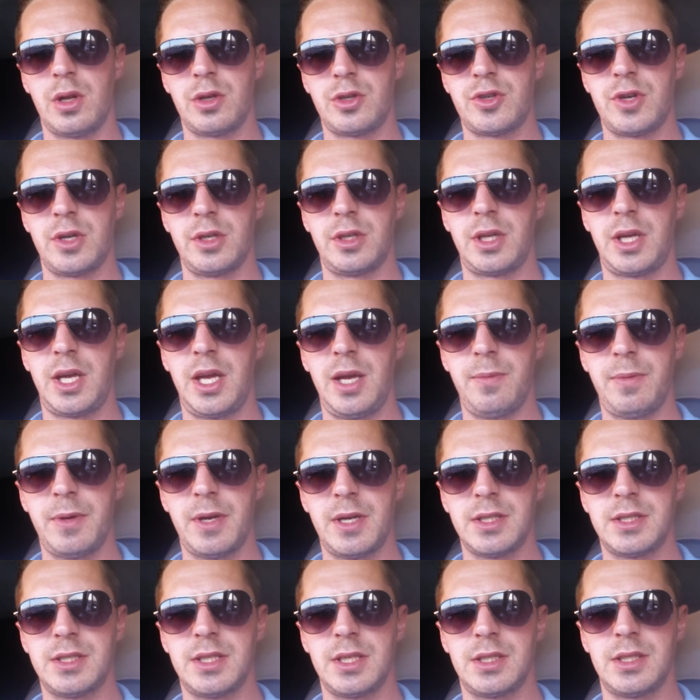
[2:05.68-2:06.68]
I'll try to keep
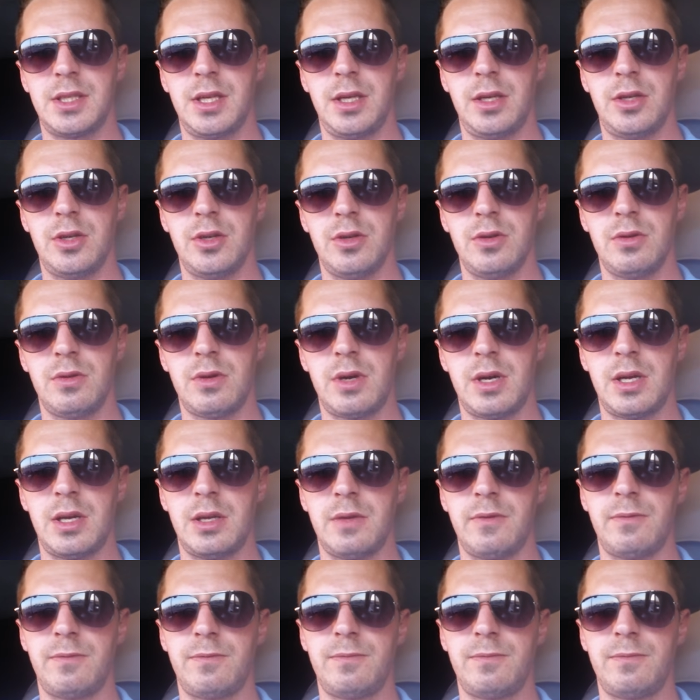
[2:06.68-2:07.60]
it at 62. I